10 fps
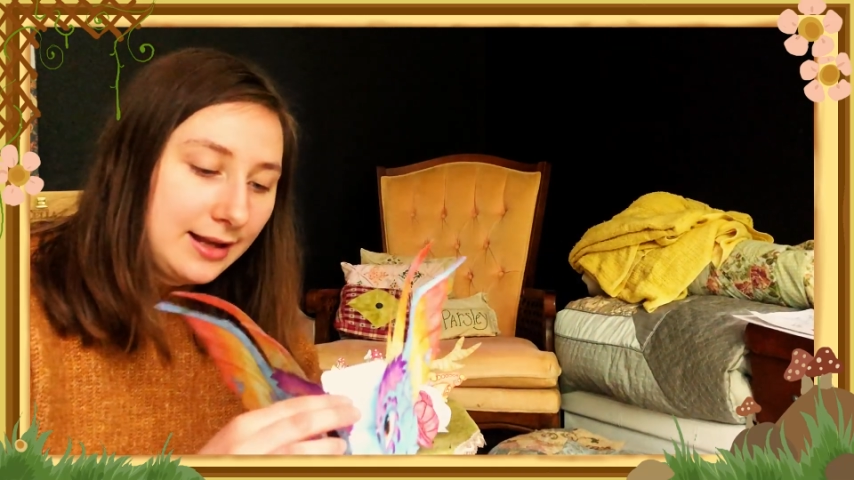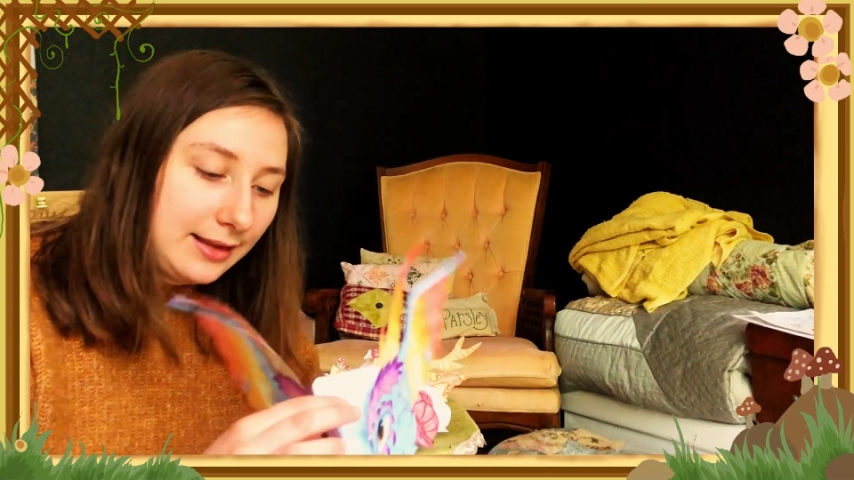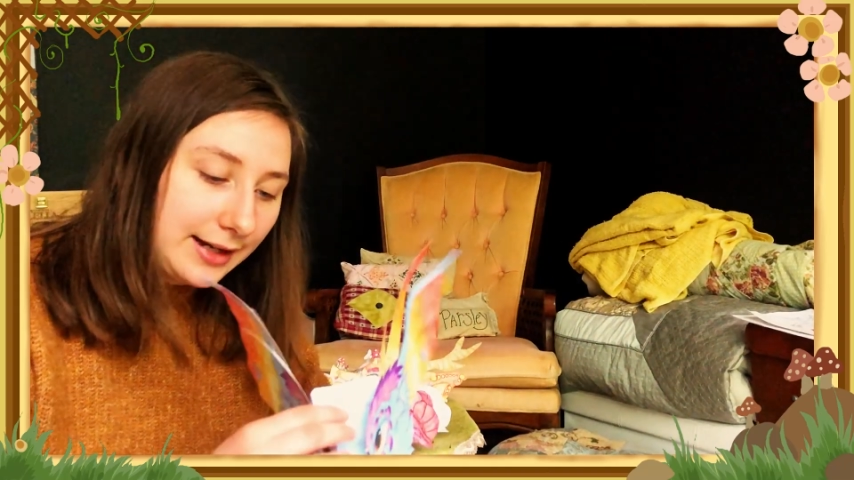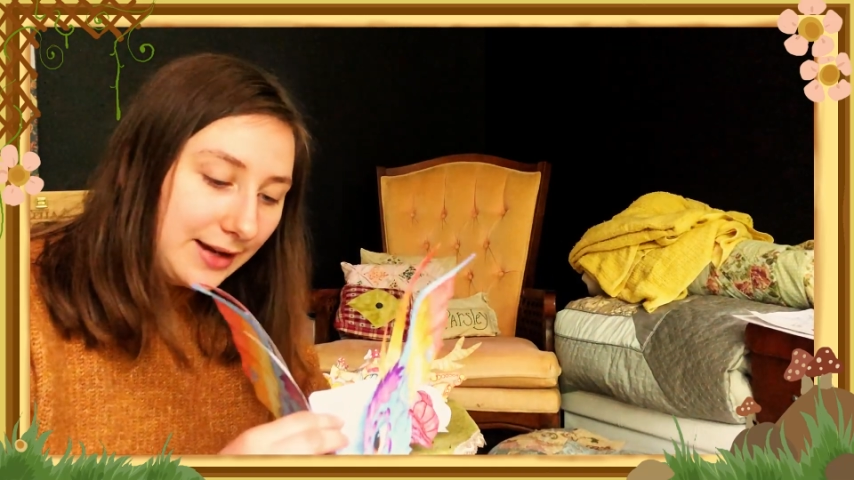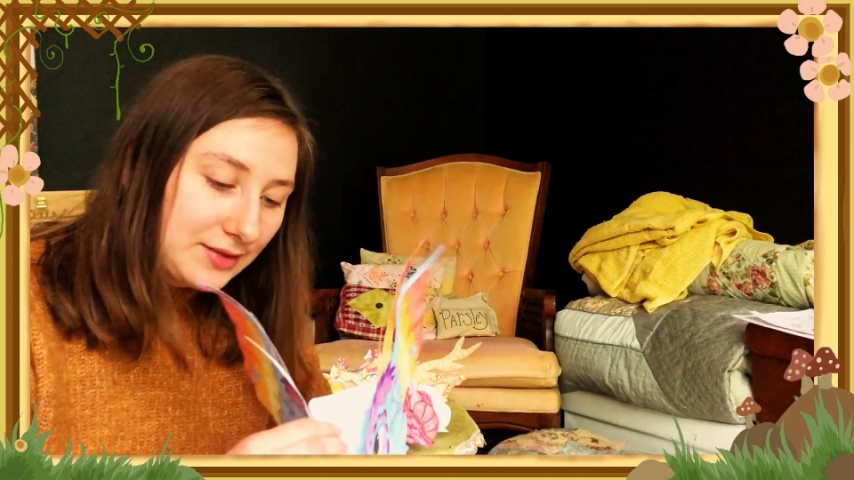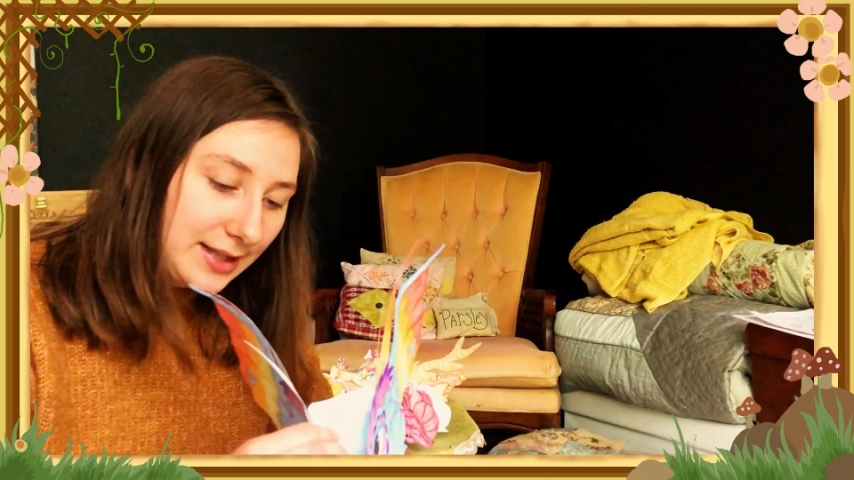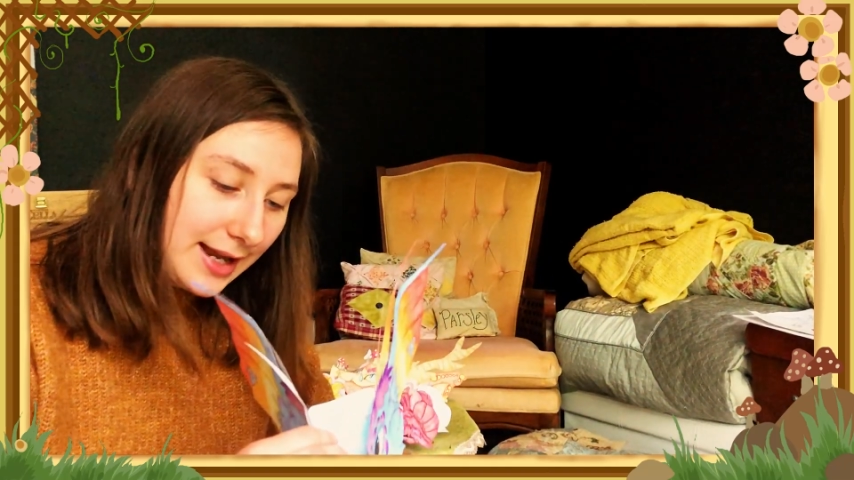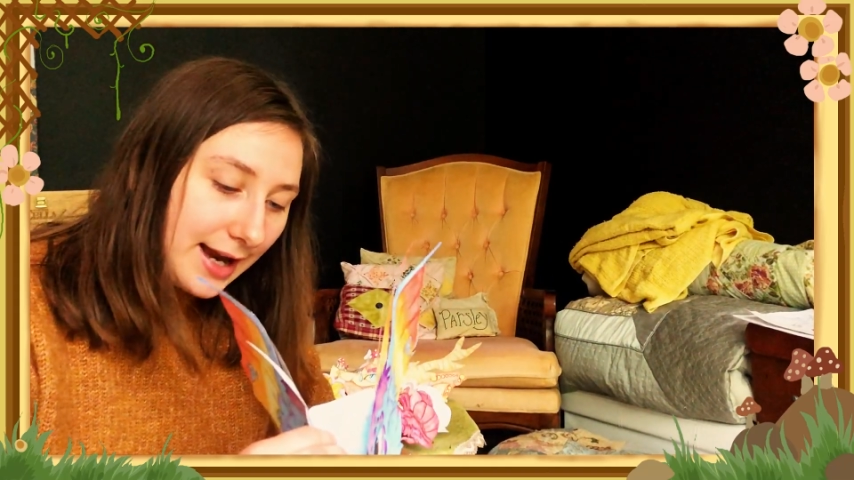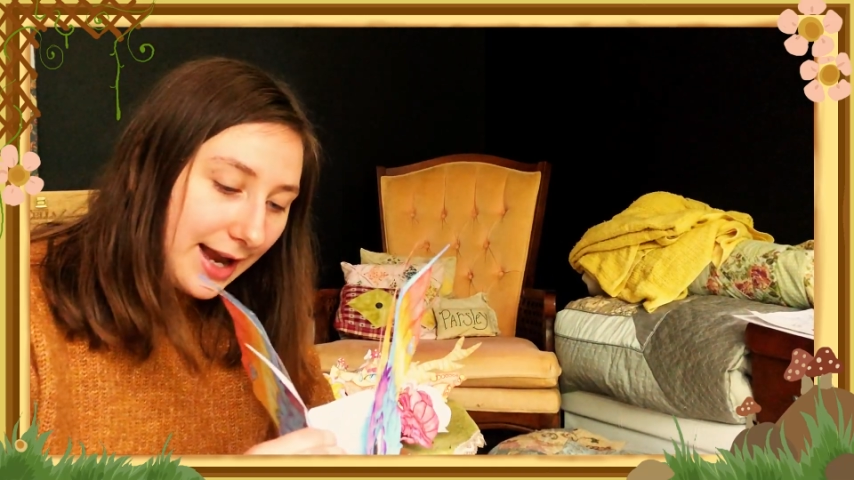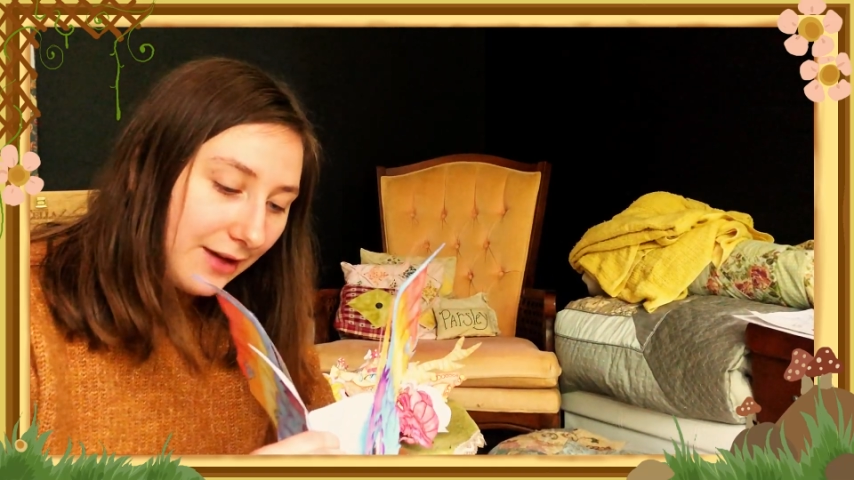Like I've
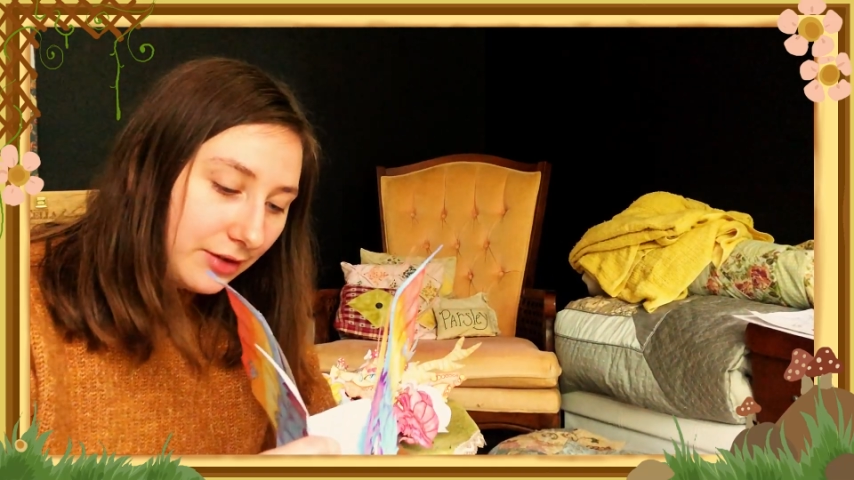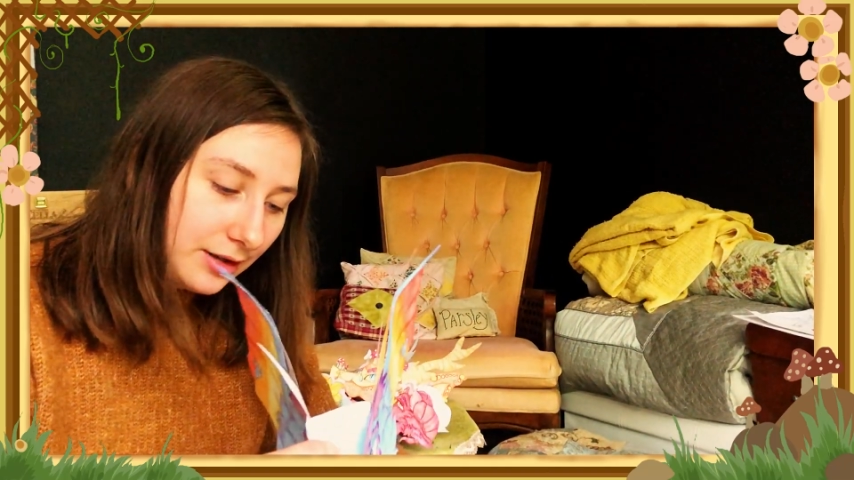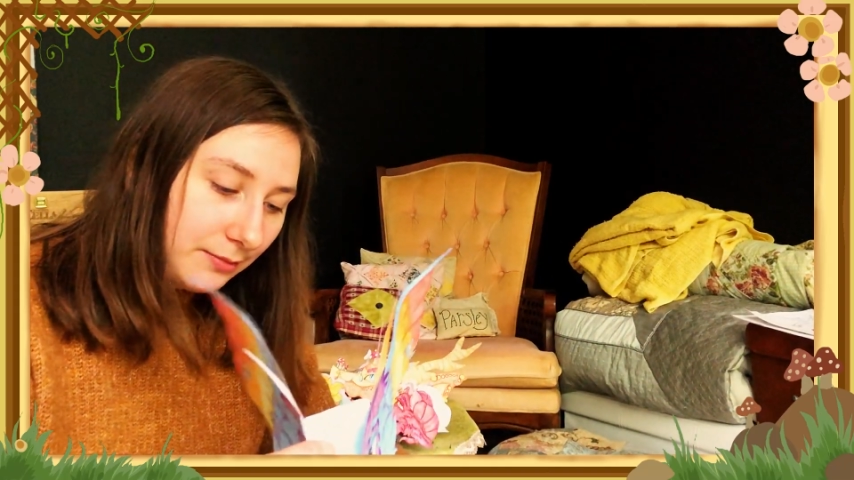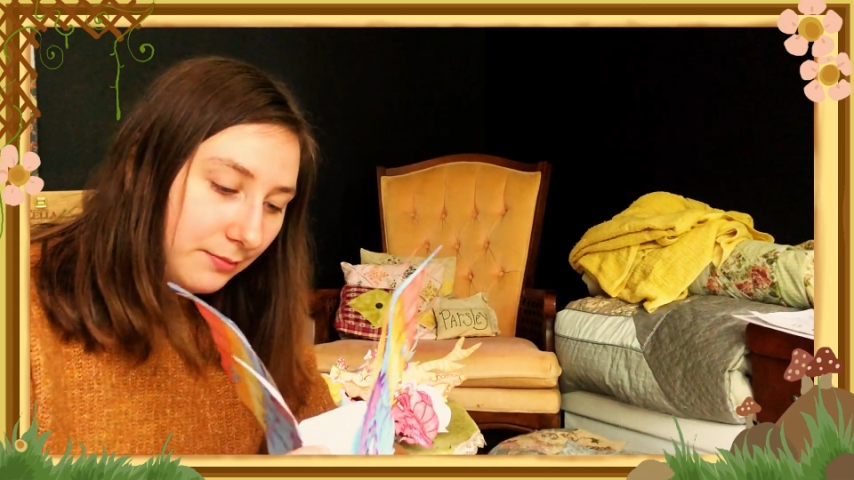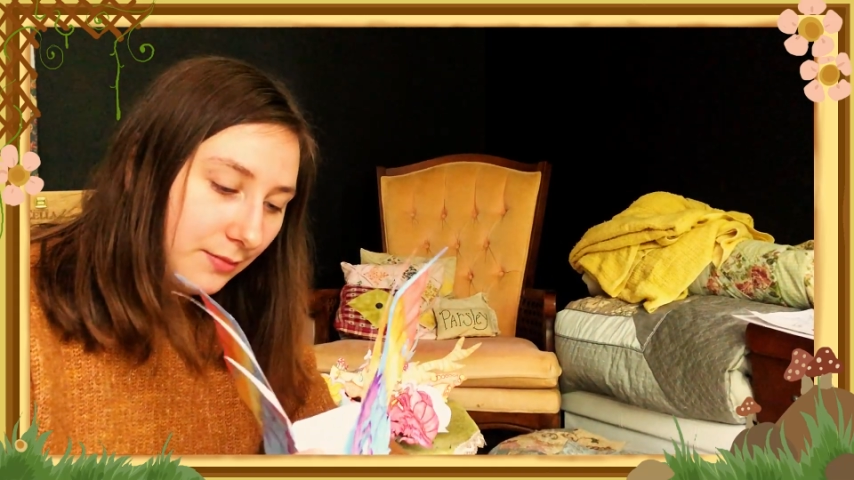said, I have an